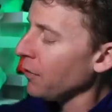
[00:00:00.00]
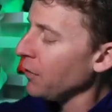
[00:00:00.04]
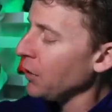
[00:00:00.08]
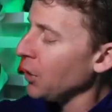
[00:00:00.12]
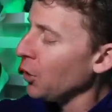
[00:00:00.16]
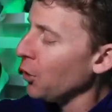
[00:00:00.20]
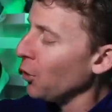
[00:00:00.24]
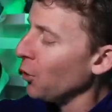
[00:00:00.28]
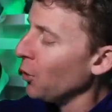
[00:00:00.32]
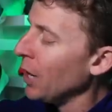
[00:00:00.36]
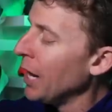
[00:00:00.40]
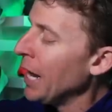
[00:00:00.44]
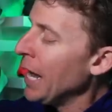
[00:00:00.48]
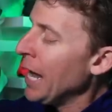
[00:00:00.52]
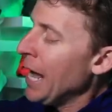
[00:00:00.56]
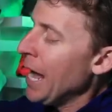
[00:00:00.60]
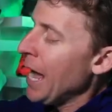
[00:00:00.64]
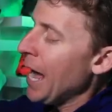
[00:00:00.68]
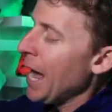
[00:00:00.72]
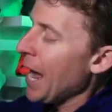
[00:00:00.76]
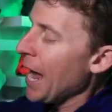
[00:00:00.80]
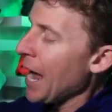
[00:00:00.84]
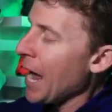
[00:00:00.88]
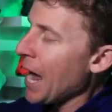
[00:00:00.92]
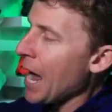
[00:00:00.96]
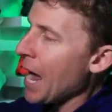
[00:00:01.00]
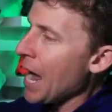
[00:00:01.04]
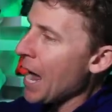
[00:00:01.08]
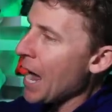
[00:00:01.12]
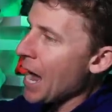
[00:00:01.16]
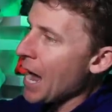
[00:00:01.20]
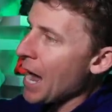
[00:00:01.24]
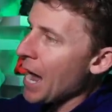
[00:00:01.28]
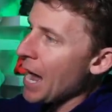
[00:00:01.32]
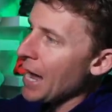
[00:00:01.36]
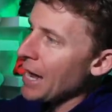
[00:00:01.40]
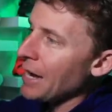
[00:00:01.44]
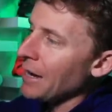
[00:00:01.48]
of you.
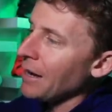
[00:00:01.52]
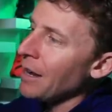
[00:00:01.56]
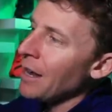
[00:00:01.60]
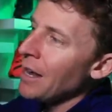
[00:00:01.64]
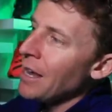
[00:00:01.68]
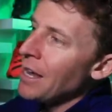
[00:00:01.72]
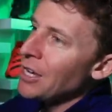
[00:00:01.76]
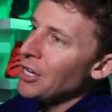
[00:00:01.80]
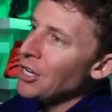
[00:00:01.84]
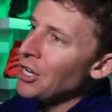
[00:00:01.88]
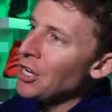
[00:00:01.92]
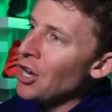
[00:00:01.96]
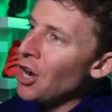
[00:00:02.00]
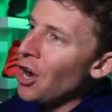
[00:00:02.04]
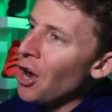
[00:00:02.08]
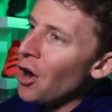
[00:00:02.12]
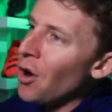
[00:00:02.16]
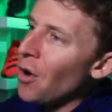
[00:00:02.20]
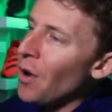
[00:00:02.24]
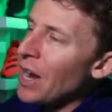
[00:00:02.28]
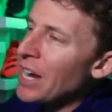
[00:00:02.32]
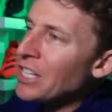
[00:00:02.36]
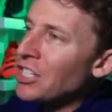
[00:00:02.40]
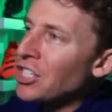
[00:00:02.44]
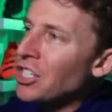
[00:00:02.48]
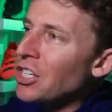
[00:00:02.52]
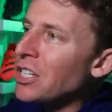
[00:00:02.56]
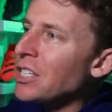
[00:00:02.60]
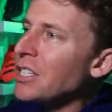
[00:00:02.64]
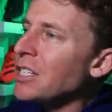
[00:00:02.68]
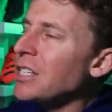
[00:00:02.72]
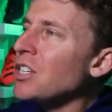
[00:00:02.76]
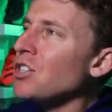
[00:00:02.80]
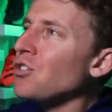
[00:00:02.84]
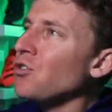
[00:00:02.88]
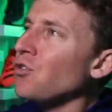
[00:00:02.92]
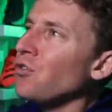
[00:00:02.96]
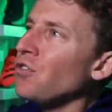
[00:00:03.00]
And, you know, it just
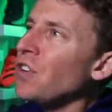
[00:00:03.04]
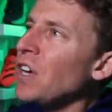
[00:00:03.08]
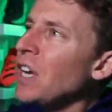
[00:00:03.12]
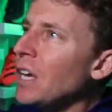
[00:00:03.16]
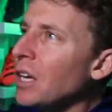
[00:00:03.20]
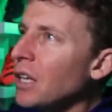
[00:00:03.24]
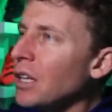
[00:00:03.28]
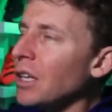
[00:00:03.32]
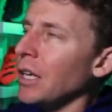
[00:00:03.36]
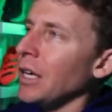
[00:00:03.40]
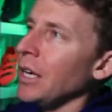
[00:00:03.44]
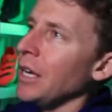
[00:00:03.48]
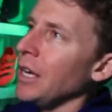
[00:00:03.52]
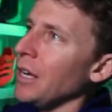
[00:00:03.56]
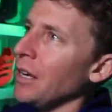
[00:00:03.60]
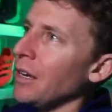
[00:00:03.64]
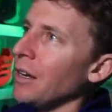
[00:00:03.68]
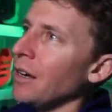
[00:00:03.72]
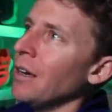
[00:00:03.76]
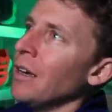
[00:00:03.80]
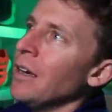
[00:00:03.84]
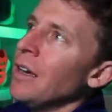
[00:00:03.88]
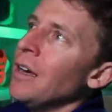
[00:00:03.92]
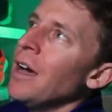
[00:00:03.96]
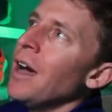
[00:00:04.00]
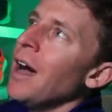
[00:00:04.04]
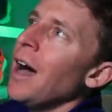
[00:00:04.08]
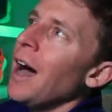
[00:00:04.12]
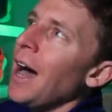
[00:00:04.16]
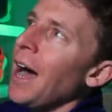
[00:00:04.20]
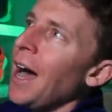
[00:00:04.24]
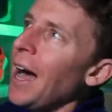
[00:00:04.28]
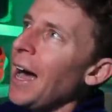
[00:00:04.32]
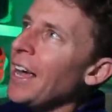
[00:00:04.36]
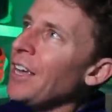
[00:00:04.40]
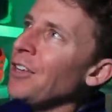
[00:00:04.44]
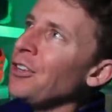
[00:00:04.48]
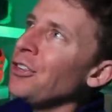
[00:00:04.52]
is feeling,
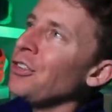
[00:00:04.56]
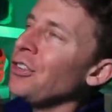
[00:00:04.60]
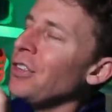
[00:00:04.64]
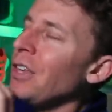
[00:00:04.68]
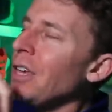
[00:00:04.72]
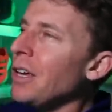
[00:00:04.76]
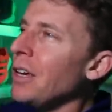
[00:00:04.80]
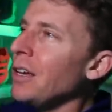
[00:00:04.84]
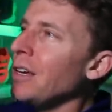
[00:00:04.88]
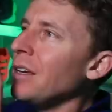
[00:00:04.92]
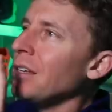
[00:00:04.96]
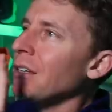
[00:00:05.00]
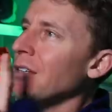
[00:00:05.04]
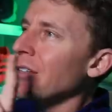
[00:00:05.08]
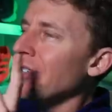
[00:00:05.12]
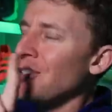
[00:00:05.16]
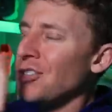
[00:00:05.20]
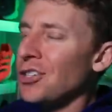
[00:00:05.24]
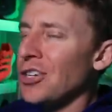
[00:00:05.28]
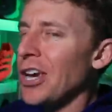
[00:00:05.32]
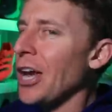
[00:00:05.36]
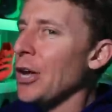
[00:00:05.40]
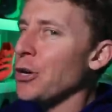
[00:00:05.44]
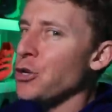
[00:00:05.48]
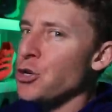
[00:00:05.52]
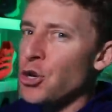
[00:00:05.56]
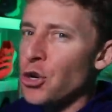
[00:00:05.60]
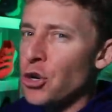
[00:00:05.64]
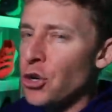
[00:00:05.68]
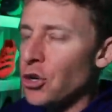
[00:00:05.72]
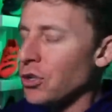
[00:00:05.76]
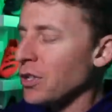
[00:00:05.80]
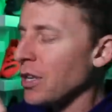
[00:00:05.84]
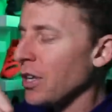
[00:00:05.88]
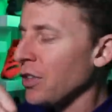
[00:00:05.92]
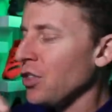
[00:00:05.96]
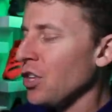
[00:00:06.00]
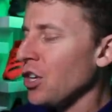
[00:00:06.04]
I think,
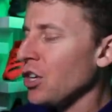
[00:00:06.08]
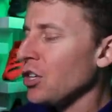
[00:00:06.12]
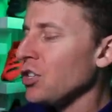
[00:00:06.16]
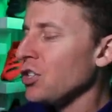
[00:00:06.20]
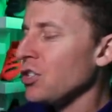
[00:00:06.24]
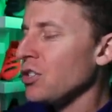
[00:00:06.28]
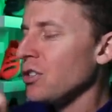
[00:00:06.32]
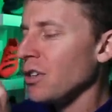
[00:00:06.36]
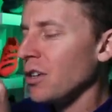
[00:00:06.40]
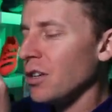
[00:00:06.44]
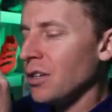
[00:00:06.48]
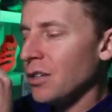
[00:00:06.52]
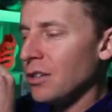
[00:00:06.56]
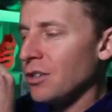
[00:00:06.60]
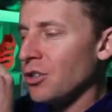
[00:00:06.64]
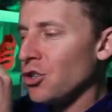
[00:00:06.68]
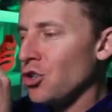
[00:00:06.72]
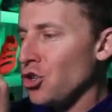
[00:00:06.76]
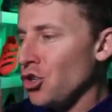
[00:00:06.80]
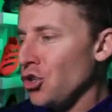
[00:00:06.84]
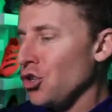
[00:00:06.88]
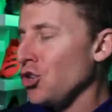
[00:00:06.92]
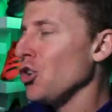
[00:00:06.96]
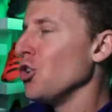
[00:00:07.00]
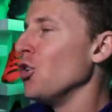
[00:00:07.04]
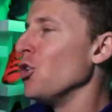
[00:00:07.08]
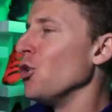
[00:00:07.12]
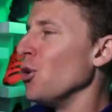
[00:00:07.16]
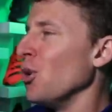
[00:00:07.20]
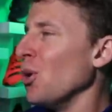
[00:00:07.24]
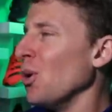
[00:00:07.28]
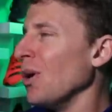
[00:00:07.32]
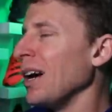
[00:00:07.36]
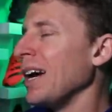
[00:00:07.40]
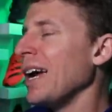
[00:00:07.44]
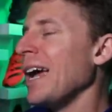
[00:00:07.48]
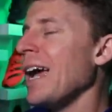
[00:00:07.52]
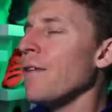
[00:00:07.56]
Skechers, that this
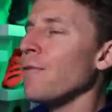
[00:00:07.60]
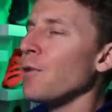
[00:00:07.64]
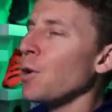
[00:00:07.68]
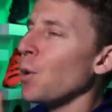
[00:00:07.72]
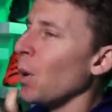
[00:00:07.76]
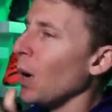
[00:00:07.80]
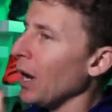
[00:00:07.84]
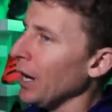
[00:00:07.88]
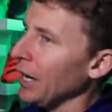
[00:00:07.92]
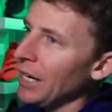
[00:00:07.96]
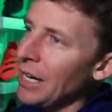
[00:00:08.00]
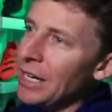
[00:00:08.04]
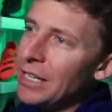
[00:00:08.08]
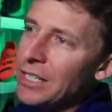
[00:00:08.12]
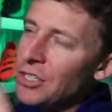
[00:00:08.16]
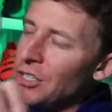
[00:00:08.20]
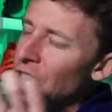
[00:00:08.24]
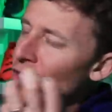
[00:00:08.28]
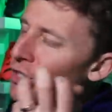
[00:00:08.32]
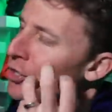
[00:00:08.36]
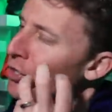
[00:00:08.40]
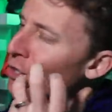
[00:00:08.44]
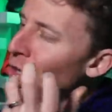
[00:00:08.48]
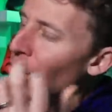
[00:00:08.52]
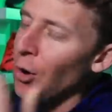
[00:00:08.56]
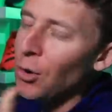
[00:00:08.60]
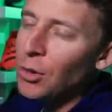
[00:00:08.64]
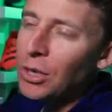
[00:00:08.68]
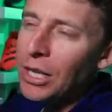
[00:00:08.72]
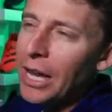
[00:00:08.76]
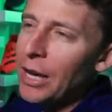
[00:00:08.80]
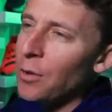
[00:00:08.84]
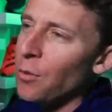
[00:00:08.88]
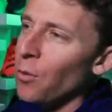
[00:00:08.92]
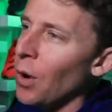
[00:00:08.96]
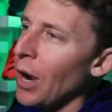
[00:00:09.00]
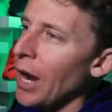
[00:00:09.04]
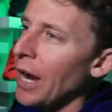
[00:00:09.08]
shoe, everyone, it's just so
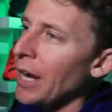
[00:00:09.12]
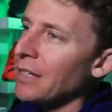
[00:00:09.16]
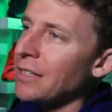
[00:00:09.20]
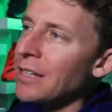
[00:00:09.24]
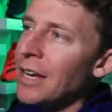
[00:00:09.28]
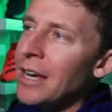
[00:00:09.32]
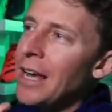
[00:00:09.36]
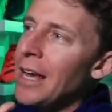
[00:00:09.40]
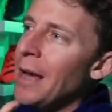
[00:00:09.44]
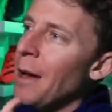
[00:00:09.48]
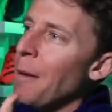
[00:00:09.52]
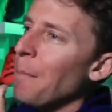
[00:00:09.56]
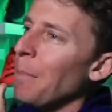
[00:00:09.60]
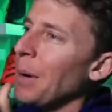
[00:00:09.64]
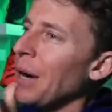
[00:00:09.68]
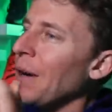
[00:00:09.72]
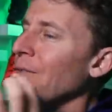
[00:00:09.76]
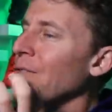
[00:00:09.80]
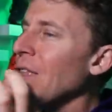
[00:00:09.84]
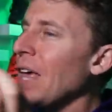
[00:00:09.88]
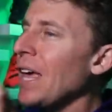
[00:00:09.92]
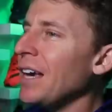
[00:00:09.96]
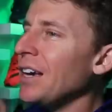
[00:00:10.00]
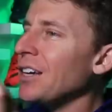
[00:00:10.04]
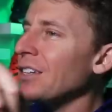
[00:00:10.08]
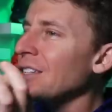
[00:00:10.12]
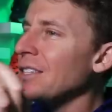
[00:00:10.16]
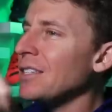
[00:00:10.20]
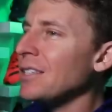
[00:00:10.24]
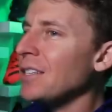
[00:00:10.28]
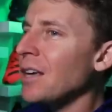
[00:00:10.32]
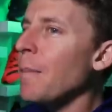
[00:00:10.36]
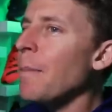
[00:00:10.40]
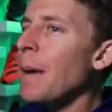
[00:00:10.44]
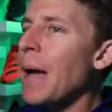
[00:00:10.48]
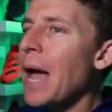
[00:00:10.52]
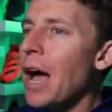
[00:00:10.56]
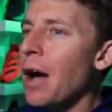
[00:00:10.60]
lightweight. But if they could
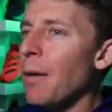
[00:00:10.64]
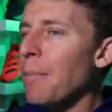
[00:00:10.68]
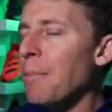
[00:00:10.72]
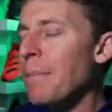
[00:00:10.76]
somehow